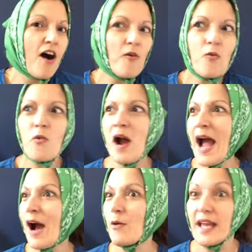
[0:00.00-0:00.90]

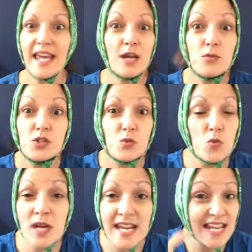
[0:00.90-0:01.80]
Wow, it was
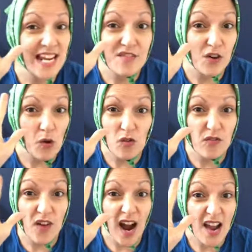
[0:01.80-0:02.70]
weeny for all
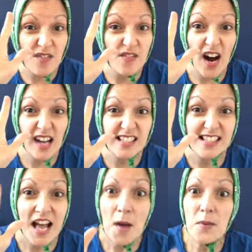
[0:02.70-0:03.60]
five of us,
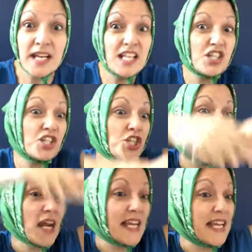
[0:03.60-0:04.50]
but it's
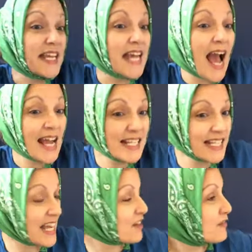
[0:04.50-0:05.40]

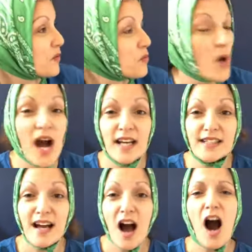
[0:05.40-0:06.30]
gigantic for one.
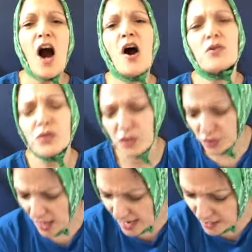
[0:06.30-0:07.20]
Oh,
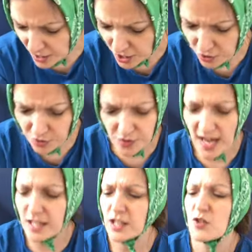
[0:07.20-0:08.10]
thank you,
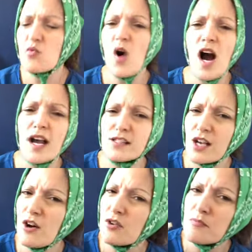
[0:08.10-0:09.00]
thank you, wise
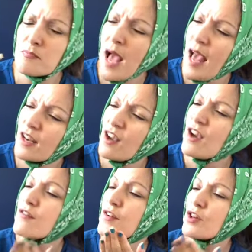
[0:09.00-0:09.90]
old man,
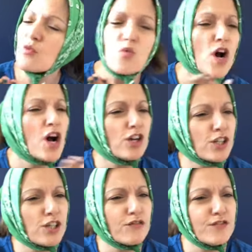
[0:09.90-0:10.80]
for the work
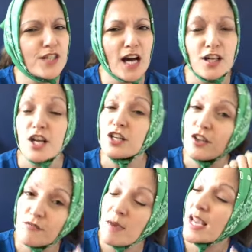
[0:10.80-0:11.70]
you've done.
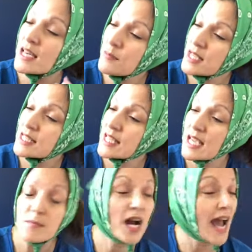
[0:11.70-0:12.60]
You've made me see
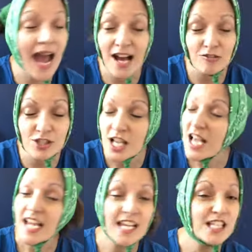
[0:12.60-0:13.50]
my house
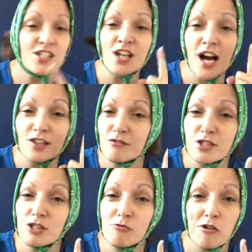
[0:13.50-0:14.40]
is neither a
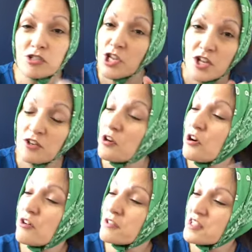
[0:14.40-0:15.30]
squash
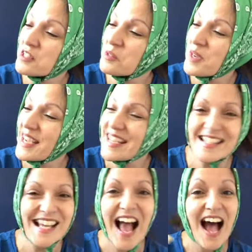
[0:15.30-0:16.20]
nor a squeeze,
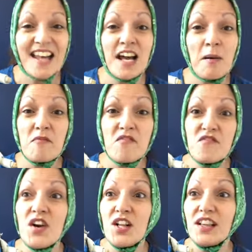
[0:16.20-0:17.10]
and now I'm
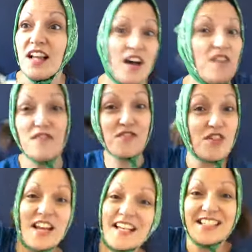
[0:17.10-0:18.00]
full of
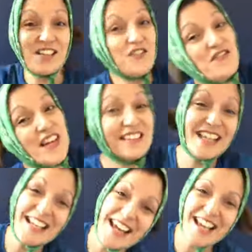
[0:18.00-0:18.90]
frolics and
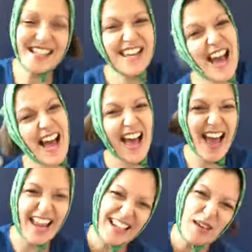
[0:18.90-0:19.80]
fiddle-dee-dees.
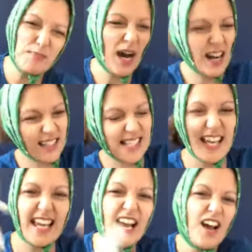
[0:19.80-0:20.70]
Yay, I can
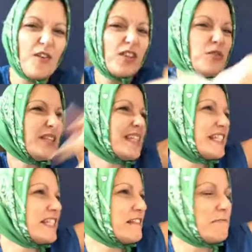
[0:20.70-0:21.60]
party with all
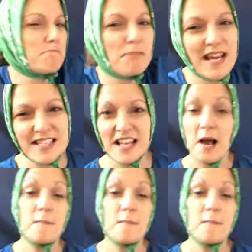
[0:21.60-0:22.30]
this space.